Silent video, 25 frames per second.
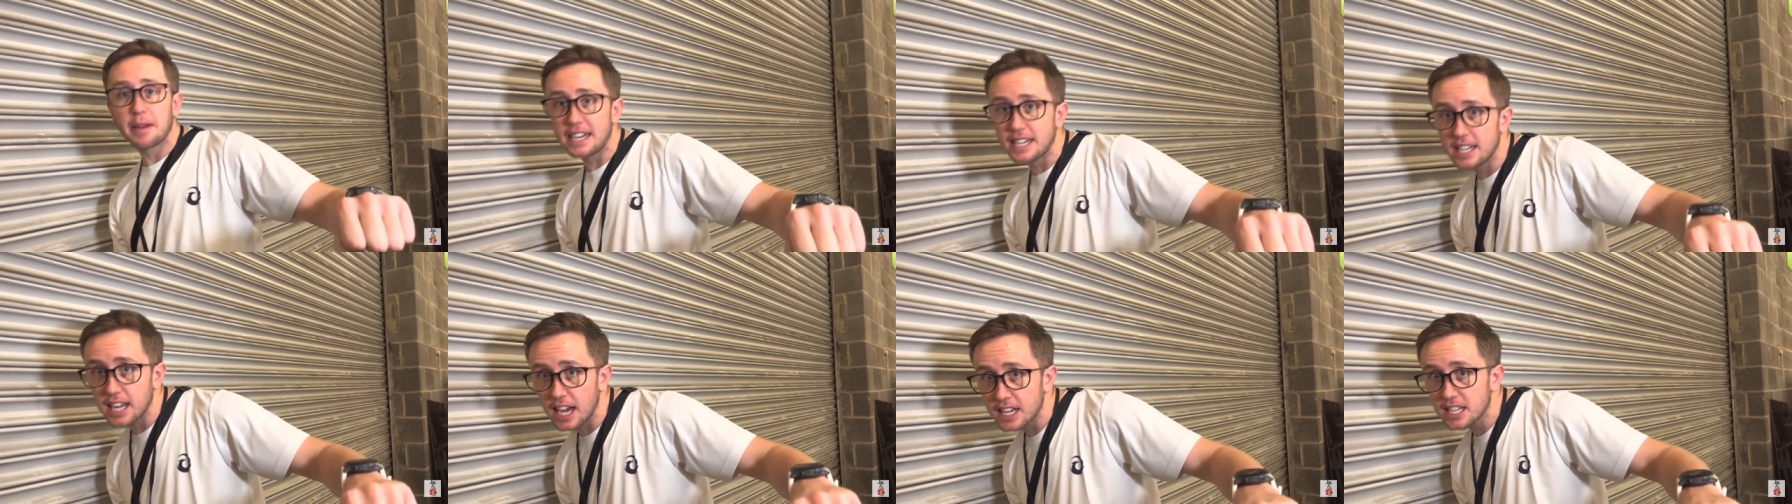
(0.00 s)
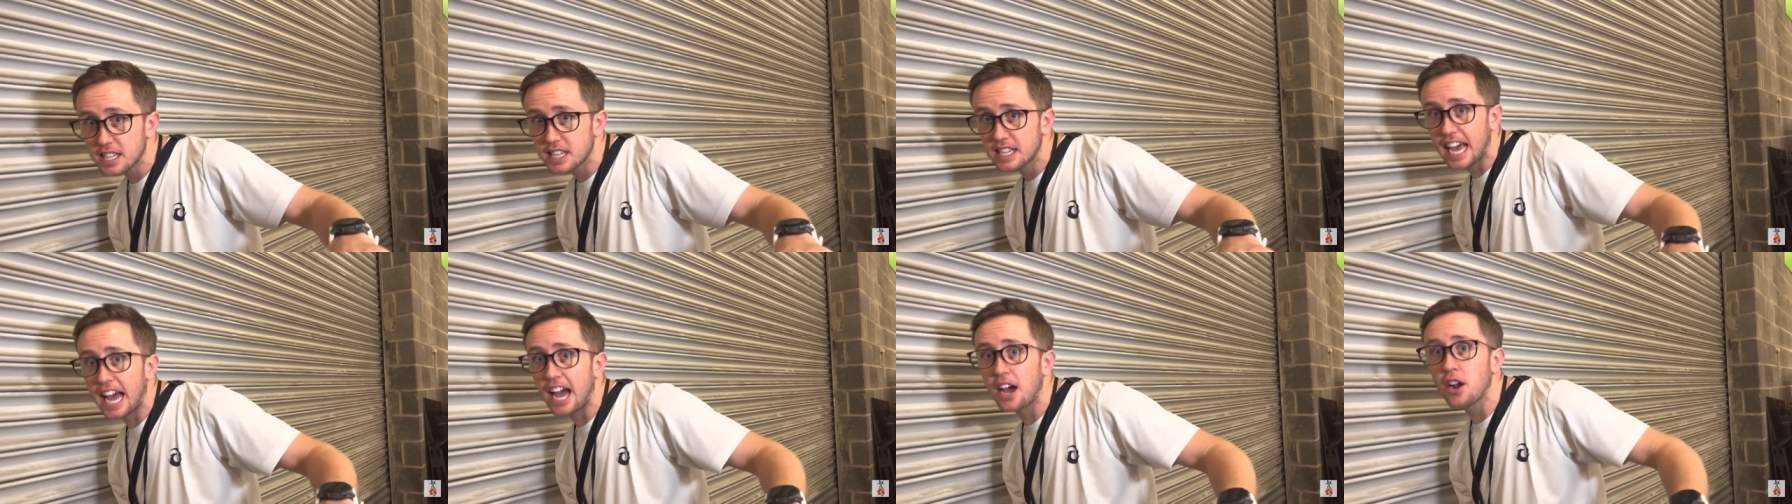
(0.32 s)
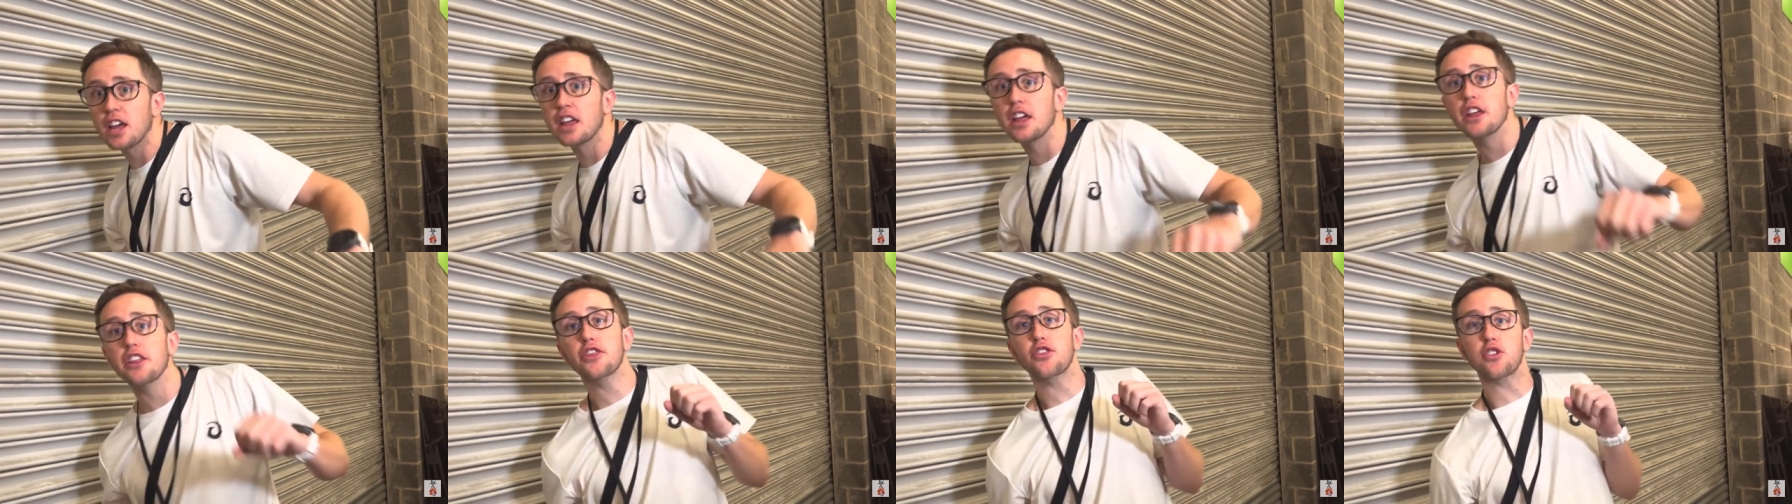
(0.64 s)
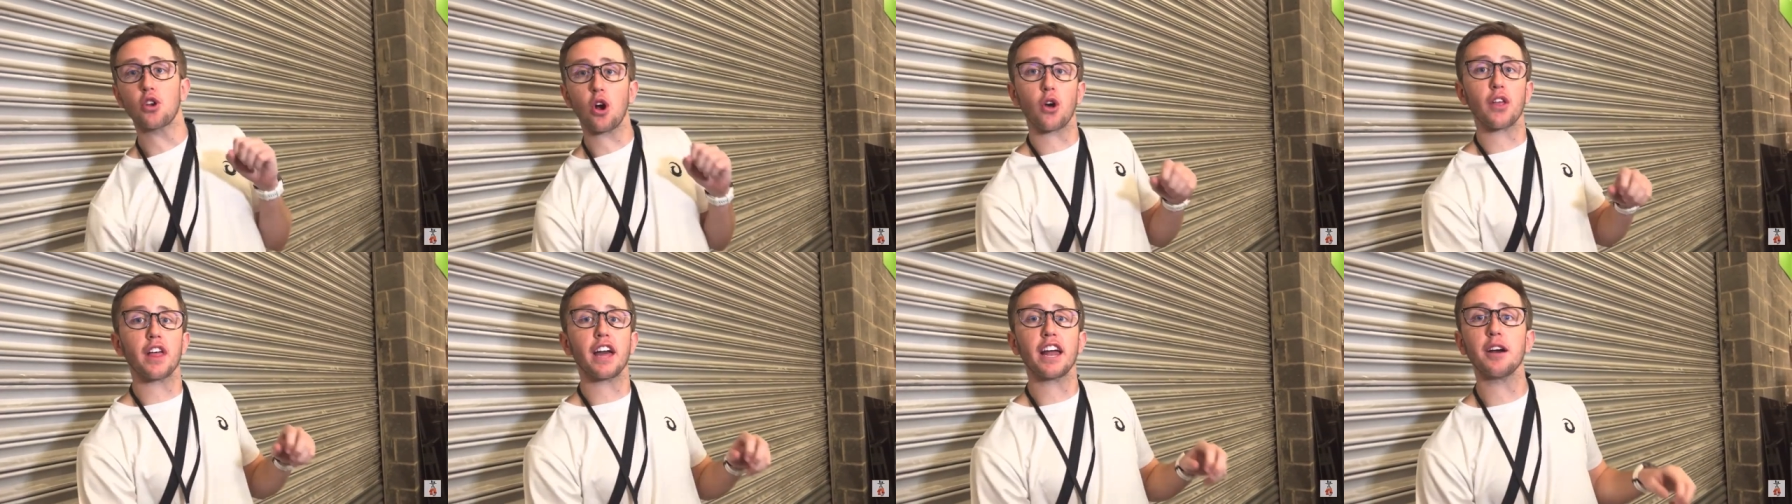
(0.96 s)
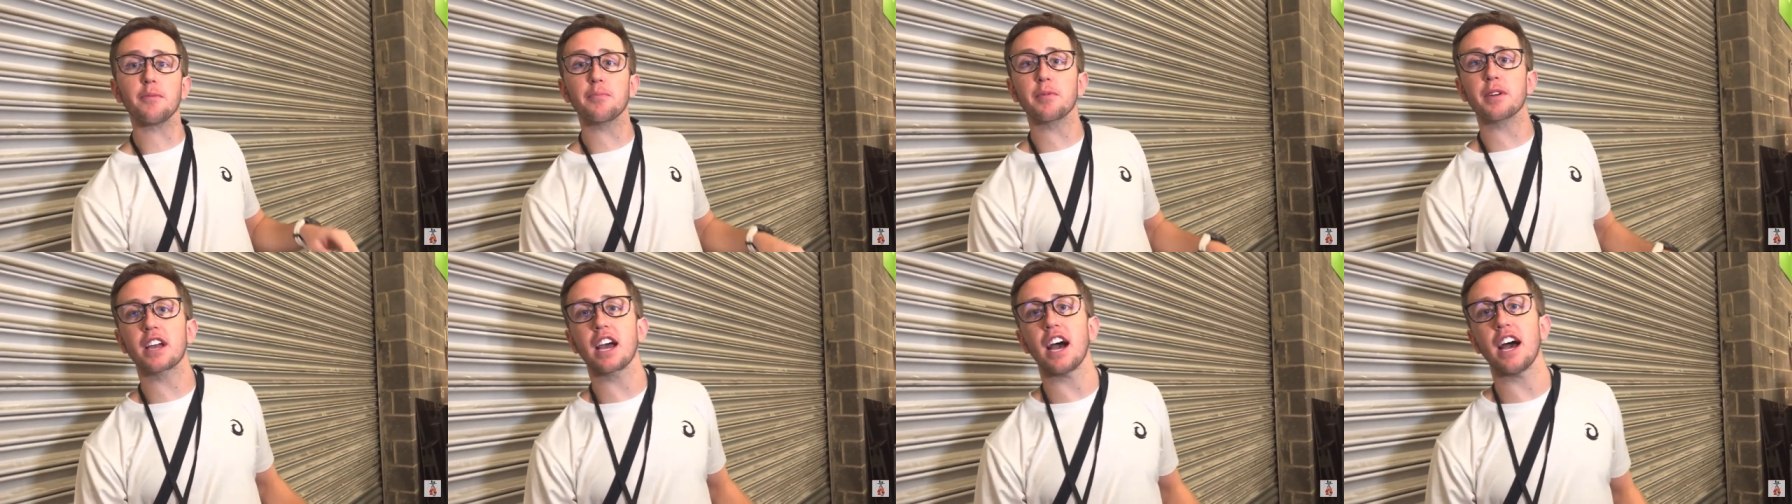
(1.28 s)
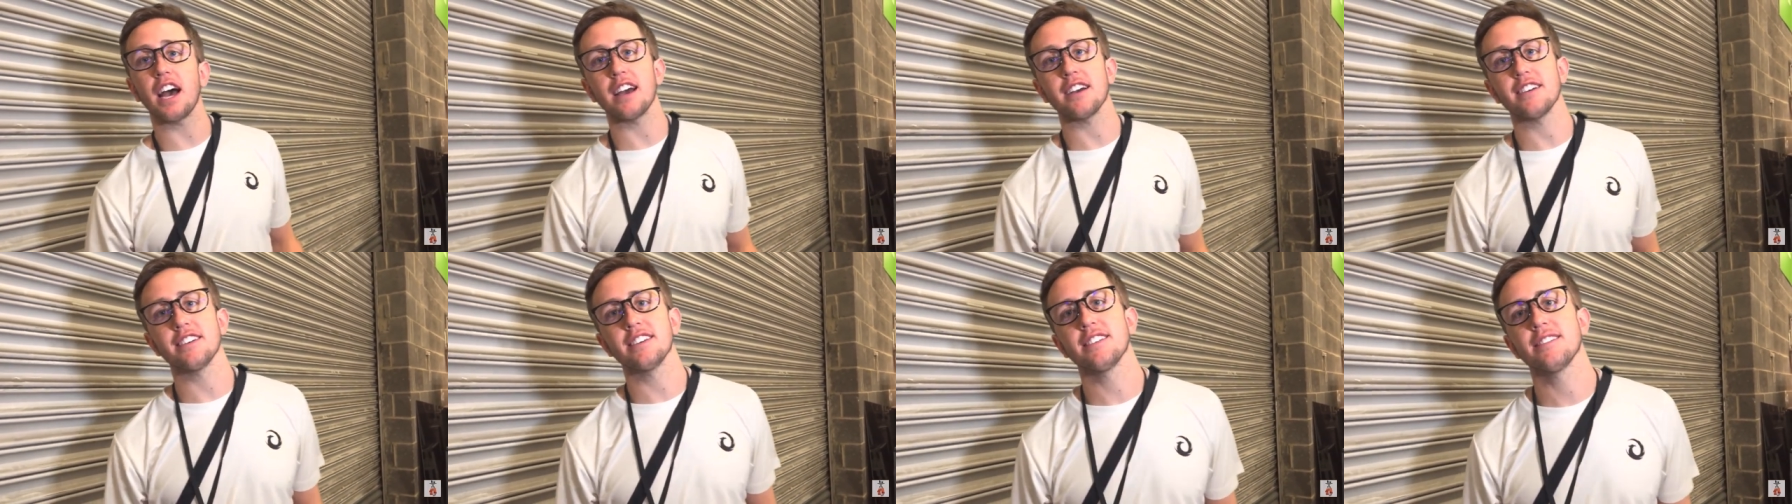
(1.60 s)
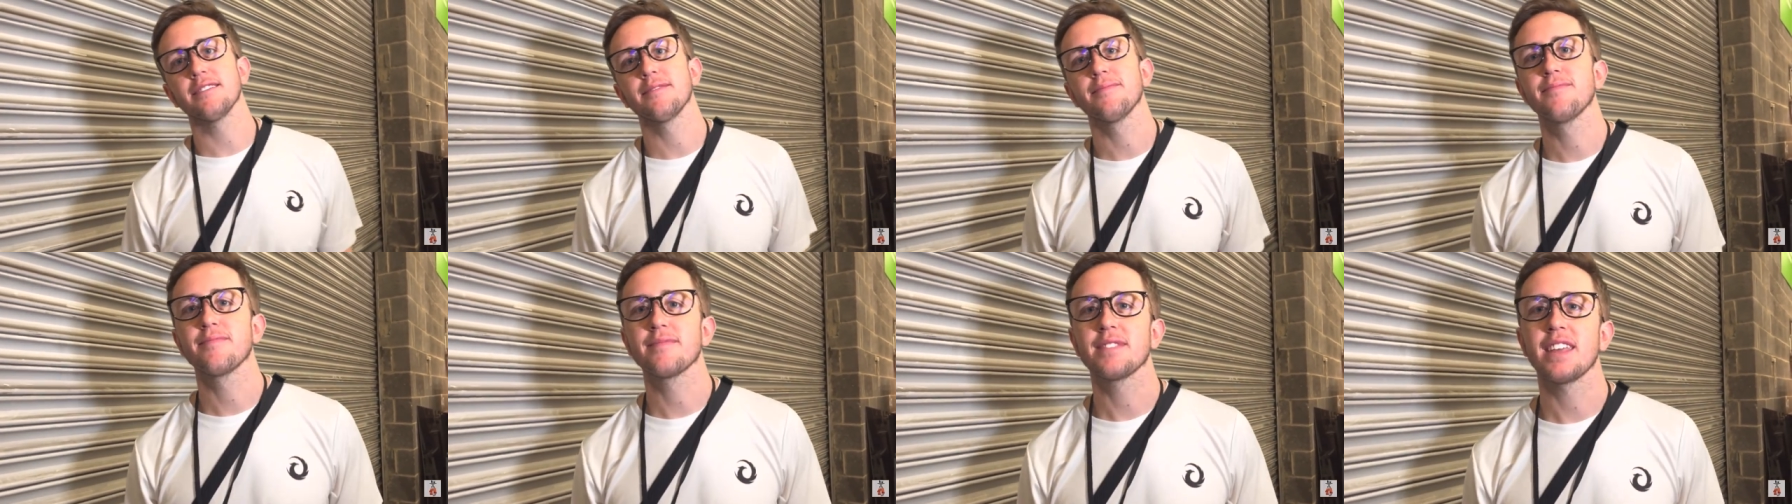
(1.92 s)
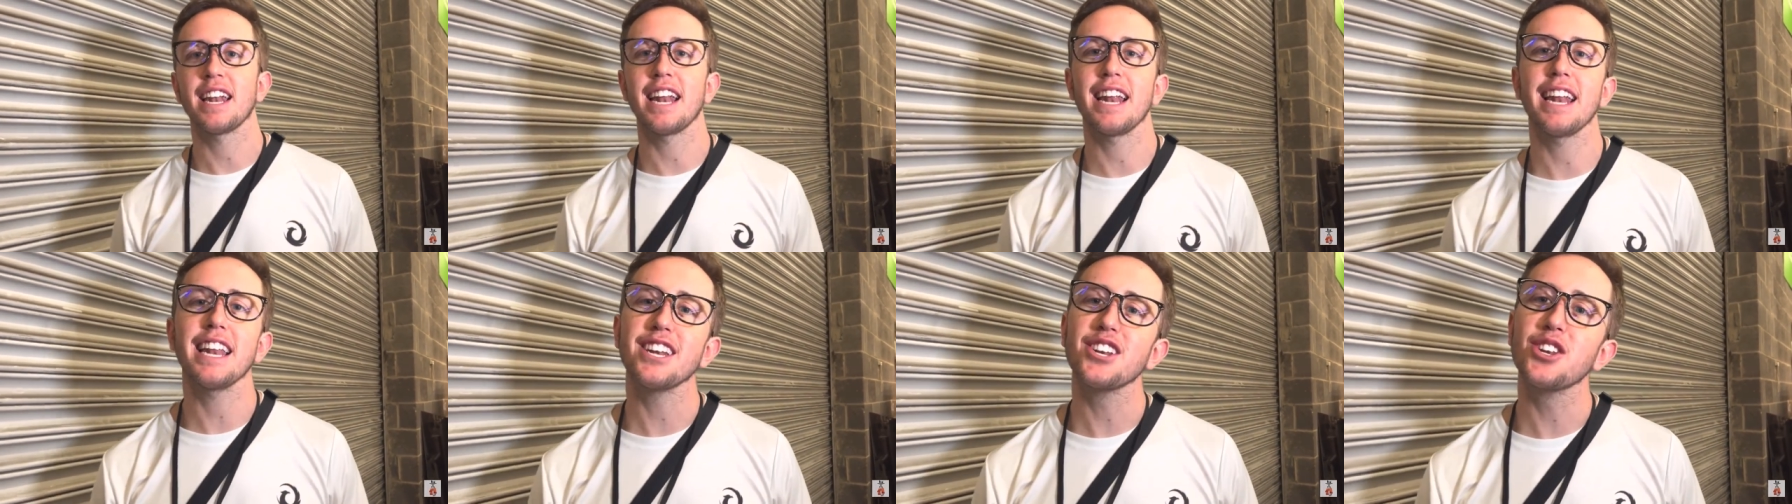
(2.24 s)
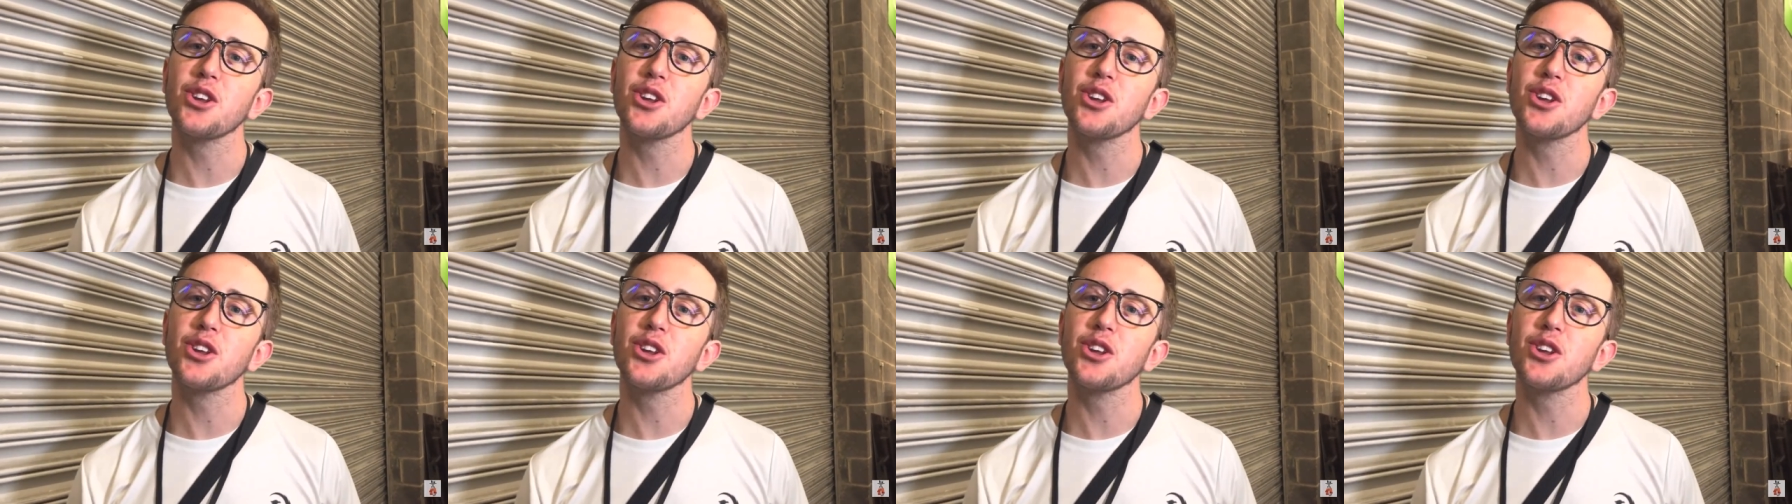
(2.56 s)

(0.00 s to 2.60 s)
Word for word: he ducks down and throw that uppercut. And I didn't